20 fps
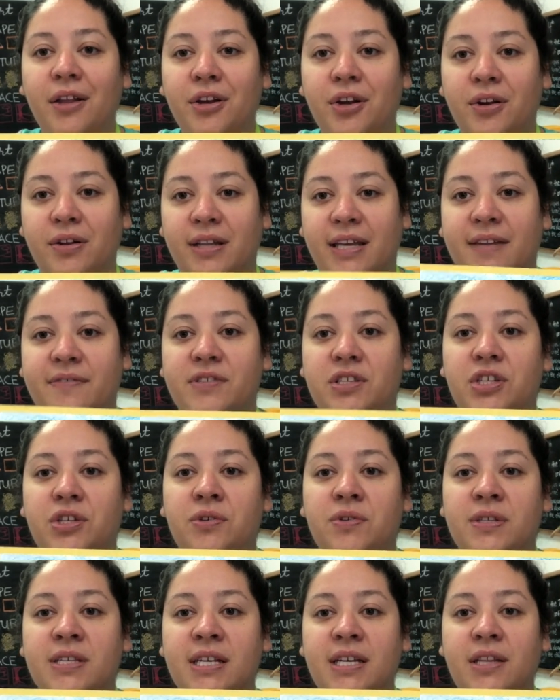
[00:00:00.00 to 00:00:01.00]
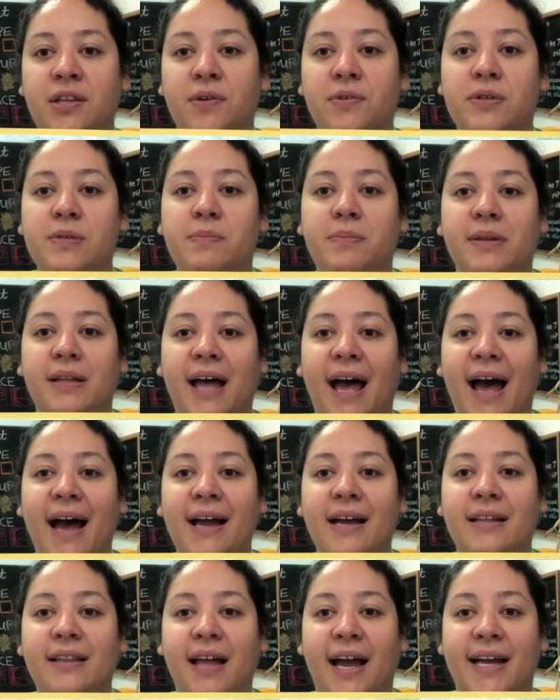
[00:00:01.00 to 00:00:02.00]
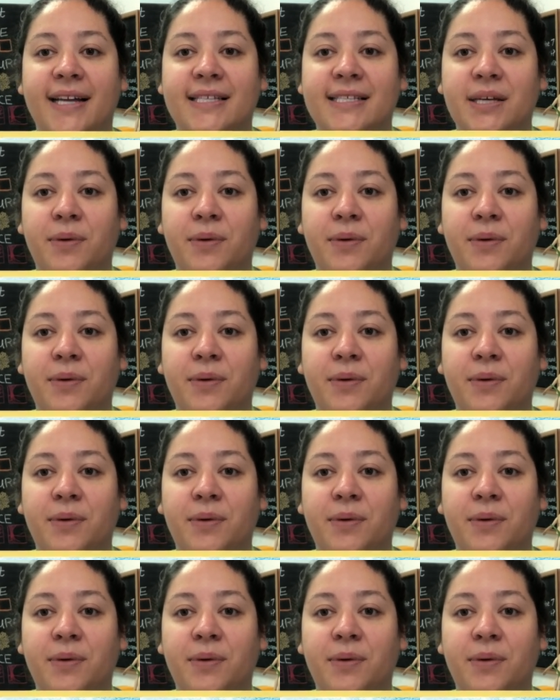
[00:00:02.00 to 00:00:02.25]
your leaves using those black lines